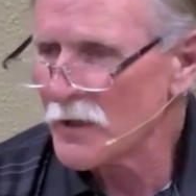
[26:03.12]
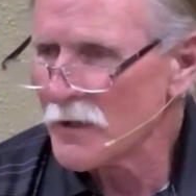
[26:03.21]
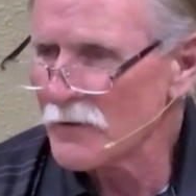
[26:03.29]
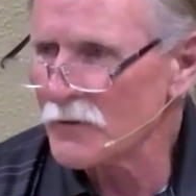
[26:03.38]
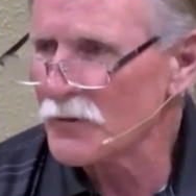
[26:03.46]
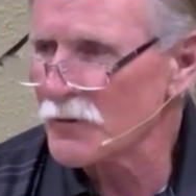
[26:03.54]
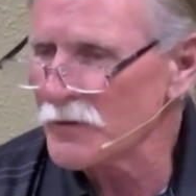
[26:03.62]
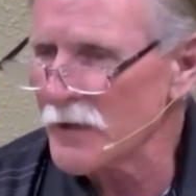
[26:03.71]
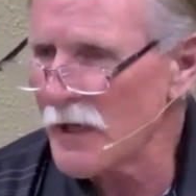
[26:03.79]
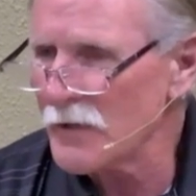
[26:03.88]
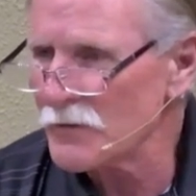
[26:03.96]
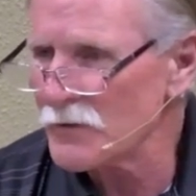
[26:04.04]
the
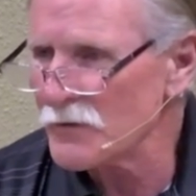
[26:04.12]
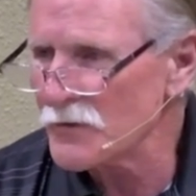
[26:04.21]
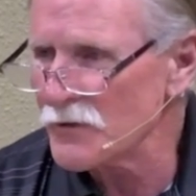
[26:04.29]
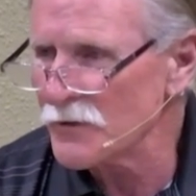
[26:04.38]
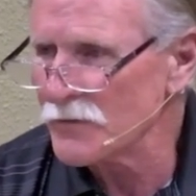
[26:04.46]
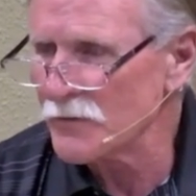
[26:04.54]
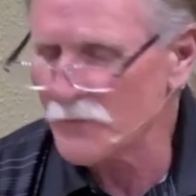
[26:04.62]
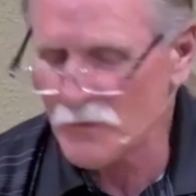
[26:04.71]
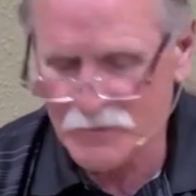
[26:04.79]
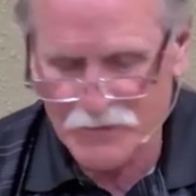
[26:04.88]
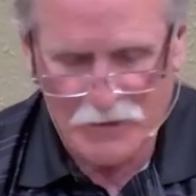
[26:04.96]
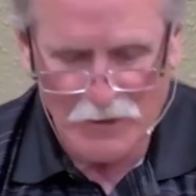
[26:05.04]
creator of the
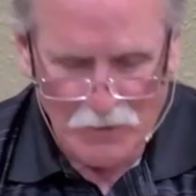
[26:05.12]
universe?